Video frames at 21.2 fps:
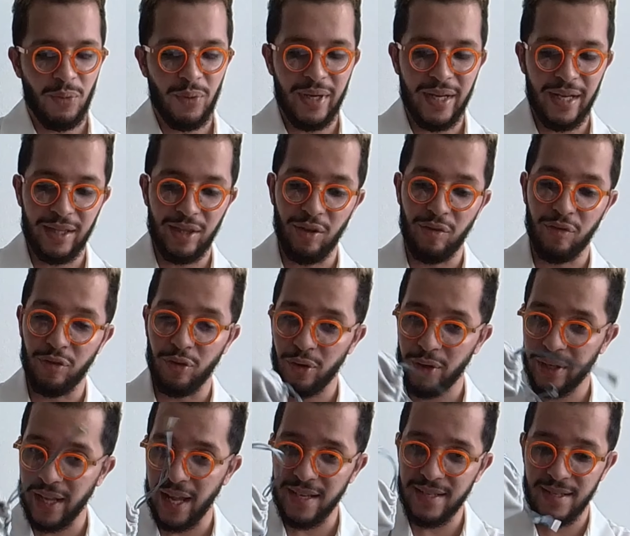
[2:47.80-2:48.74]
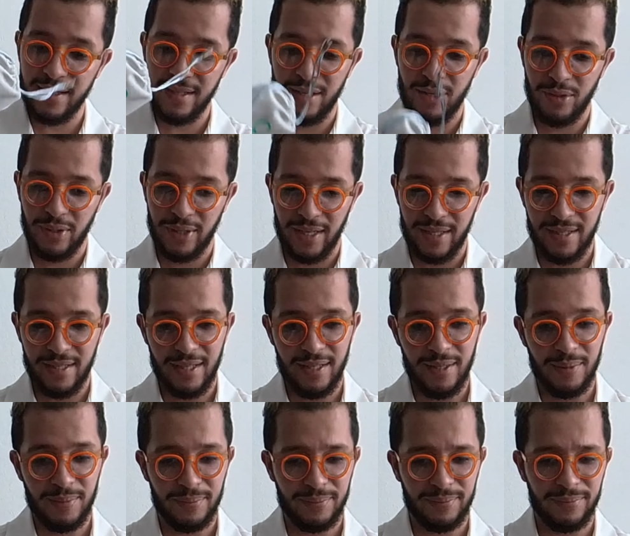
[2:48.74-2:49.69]
we get the 4 glasses, as you can
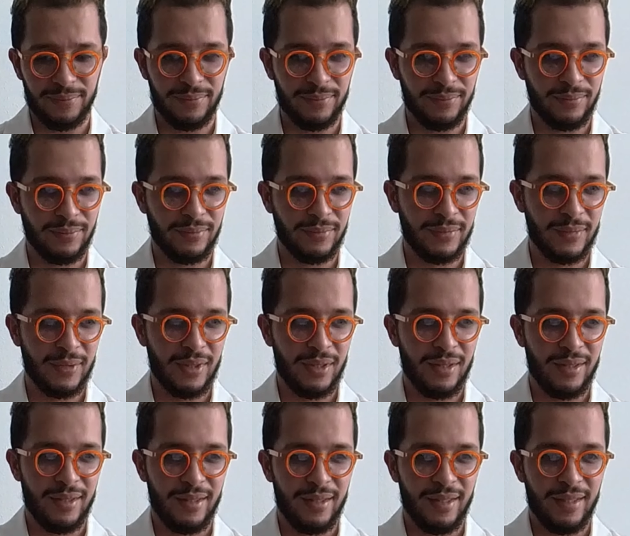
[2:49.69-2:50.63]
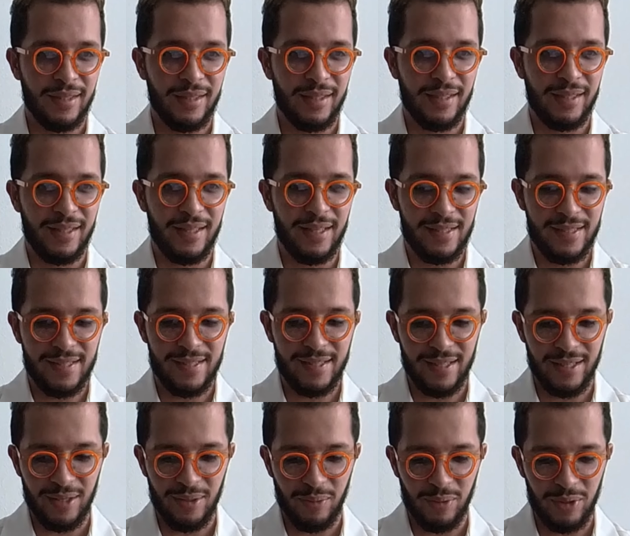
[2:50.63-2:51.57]
see. Let's
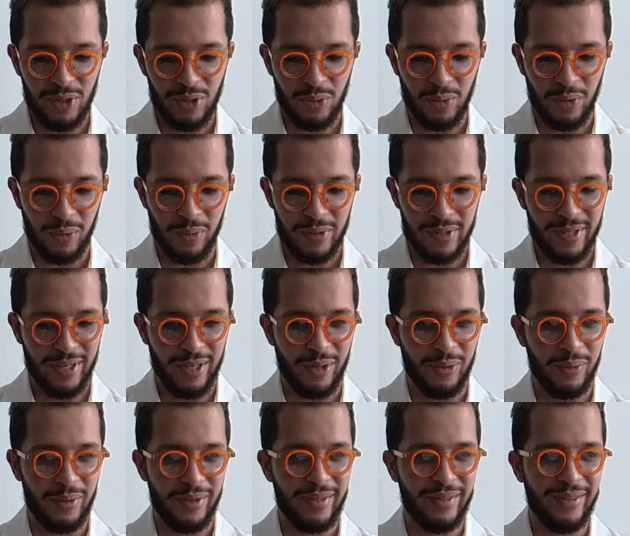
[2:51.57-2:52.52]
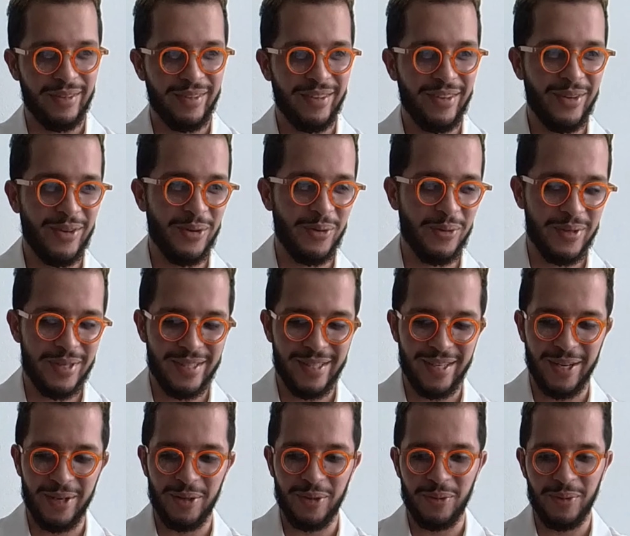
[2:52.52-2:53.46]
see which one we start with. Oh, we're
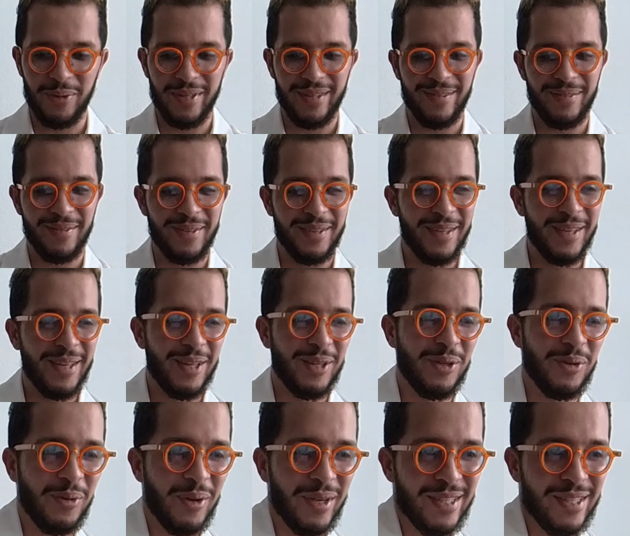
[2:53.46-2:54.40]
starting with the